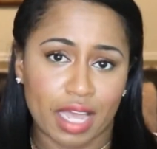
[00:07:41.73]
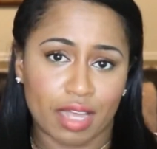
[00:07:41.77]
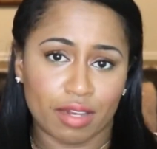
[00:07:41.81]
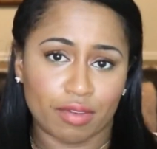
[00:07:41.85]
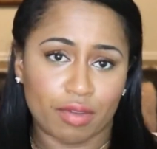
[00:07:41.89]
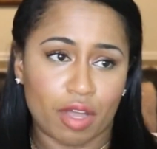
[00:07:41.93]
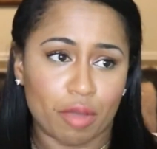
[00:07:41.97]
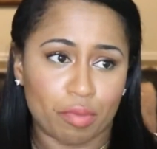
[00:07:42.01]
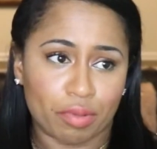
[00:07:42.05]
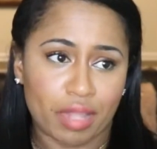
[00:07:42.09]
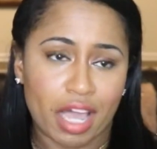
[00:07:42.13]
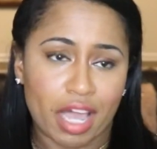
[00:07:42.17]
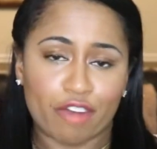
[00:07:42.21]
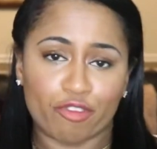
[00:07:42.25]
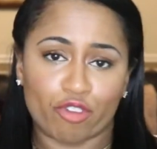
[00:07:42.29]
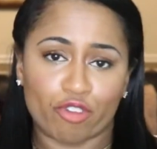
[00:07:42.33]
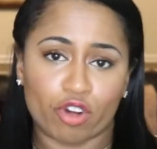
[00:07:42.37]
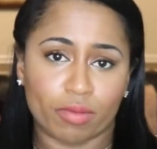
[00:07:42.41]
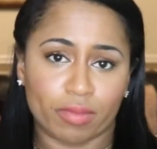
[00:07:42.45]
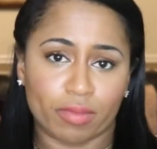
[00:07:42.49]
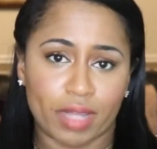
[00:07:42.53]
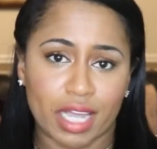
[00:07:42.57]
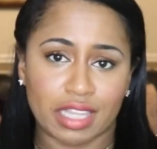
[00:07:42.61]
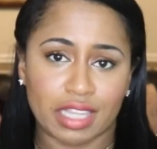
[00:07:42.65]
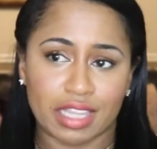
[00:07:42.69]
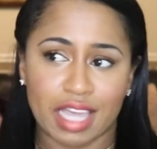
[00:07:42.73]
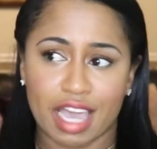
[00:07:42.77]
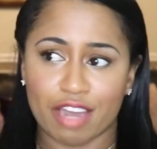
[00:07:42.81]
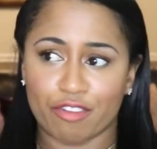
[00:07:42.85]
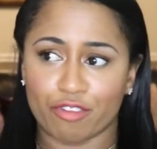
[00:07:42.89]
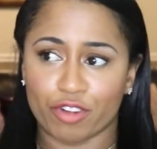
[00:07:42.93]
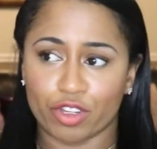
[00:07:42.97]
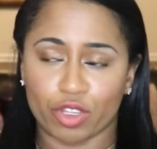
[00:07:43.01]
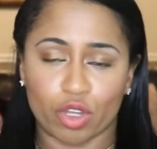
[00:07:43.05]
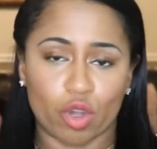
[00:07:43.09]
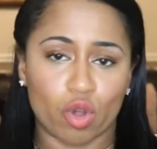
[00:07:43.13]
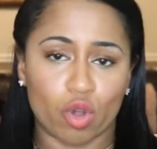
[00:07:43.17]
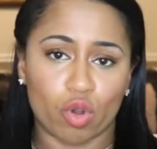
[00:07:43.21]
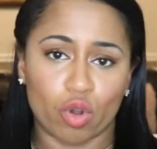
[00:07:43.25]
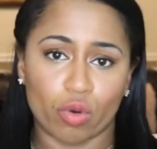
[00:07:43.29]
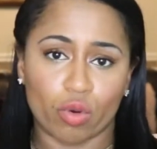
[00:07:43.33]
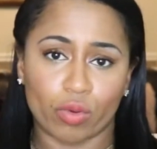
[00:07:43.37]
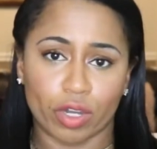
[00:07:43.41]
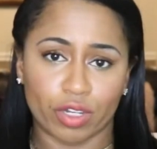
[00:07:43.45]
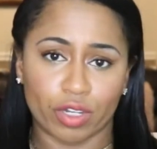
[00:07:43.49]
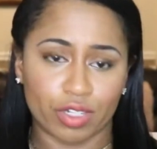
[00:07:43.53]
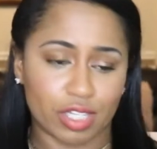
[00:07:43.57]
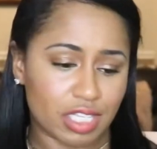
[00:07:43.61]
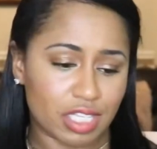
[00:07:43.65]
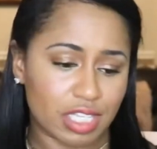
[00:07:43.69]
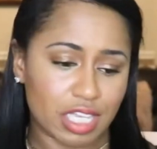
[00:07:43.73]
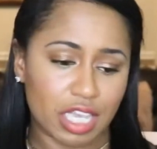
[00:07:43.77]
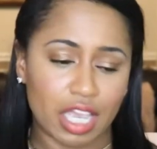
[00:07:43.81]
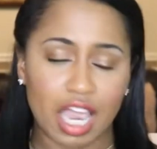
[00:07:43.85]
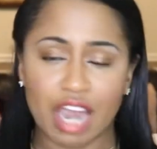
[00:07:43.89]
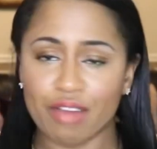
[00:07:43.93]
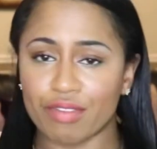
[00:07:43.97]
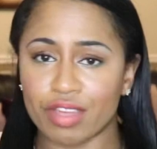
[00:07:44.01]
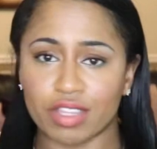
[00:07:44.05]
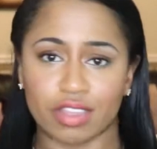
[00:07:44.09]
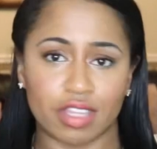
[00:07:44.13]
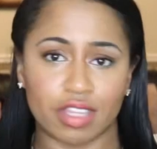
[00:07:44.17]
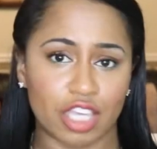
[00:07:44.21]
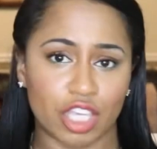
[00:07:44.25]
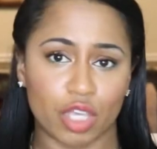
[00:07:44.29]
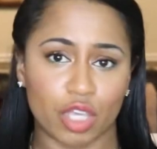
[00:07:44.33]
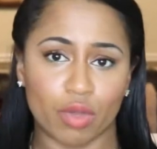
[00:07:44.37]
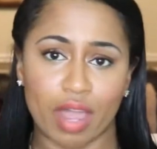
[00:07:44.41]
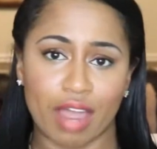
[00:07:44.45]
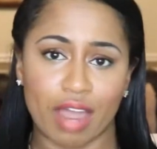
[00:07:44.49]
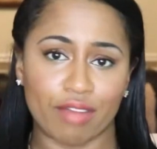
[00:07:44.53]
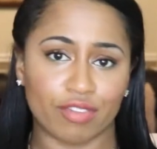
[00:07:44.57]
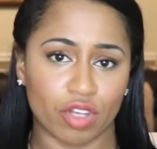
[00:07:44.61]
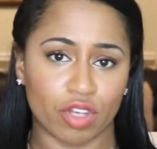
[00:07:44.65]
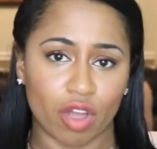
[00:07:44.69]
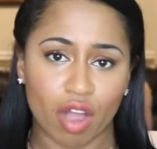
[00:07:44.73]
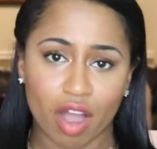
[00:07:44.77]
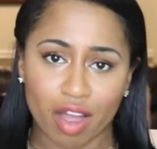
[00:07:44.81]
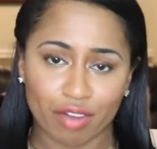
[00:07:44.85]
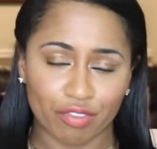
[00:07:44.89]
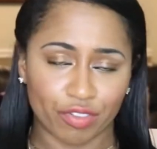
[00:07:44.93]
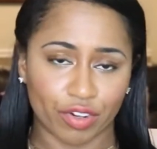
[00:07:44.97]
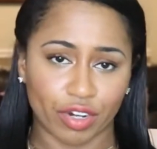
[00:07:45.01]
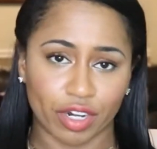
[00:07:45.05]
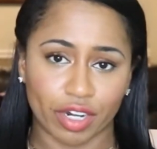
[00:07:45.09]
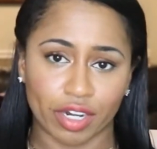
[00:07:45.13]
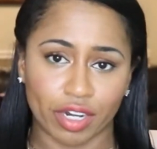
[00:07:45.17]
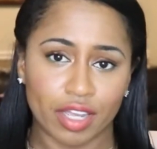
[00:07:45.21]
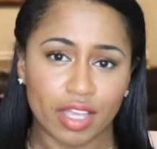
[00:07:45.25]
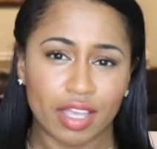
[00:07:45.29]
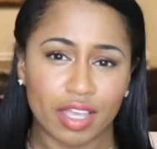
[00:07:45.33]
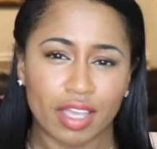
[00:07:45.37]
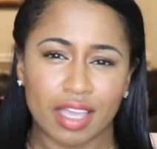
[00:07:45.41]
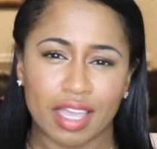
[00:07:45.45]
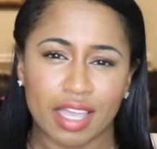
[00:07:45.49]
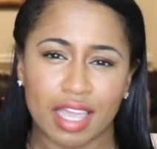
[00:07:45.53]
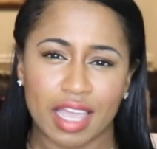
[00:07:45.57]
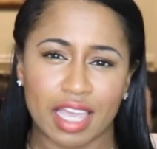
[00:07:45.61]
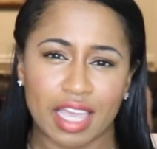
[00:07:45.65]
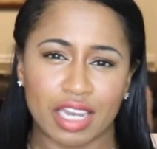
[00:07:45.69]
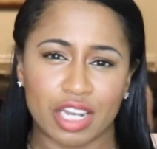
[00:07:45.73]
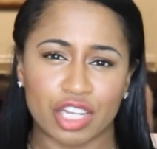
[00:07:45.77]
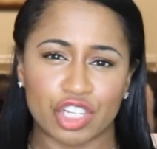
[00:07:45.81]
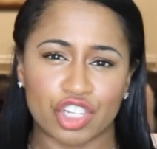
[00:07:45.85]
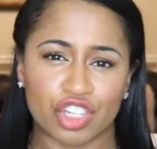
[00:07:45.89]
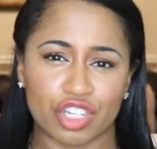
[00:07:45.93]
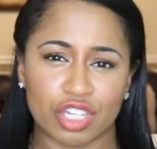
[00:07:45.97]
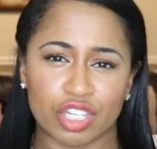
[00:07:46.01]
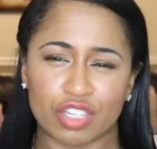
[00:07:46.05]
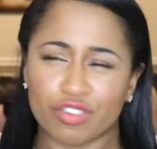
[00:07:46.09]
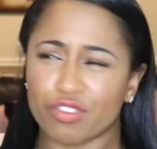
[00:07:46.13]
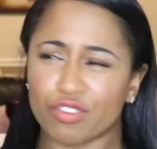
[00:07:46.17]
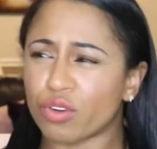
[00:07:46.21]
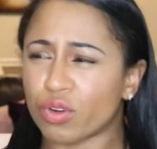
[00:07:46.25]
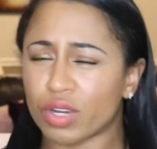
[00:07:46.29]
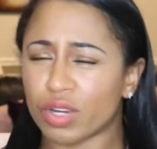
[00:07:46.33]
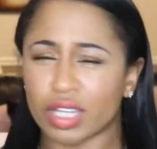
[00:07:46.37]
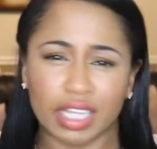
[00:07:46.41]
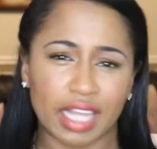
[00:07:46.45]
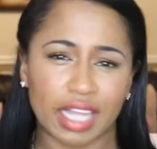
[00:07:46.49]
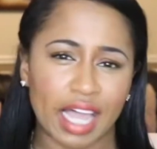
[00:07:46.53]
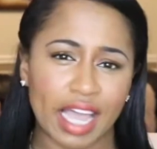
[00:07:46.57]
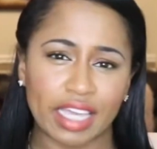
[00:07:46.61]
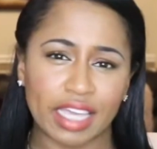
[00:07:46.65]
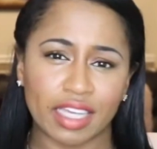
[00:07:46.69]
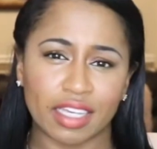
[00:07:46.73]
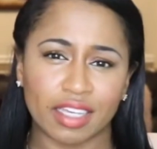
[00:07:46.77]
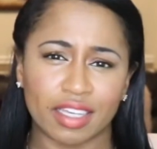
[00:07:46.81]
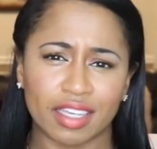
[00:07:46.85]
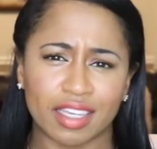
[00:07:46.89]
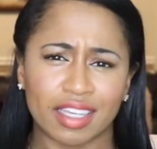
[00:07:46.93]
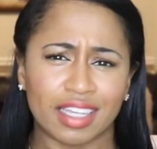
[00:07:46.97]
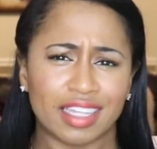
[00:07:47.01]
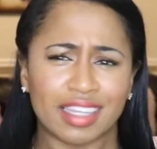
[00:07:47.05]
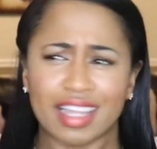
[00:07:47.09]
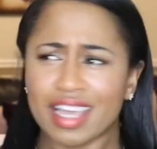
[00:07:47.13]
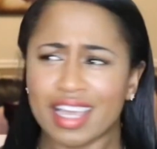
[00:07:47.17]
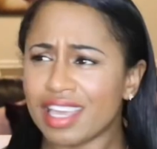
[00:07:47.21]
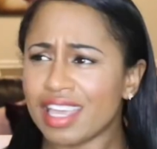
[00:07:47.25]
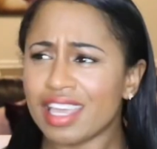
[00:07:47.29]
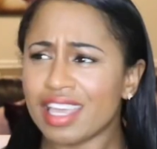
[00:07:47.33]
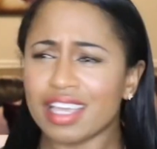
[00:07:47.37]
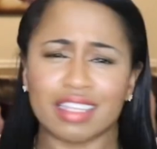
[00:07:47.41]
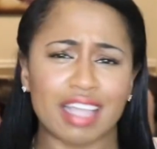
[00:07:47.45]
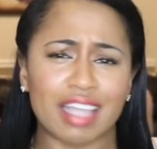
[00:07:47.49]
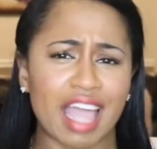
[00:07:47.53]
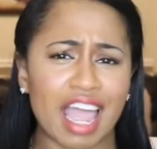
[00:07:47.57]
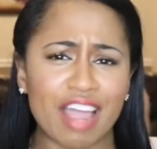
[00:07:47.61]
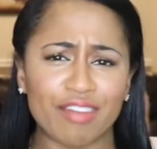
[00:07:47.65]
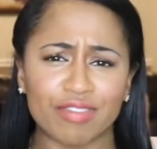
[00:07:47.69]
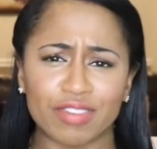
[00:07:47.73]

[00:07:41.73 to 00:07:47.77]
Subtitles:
a platform like that for the whole world to see everything you have to offer, and it's just for a like heck, half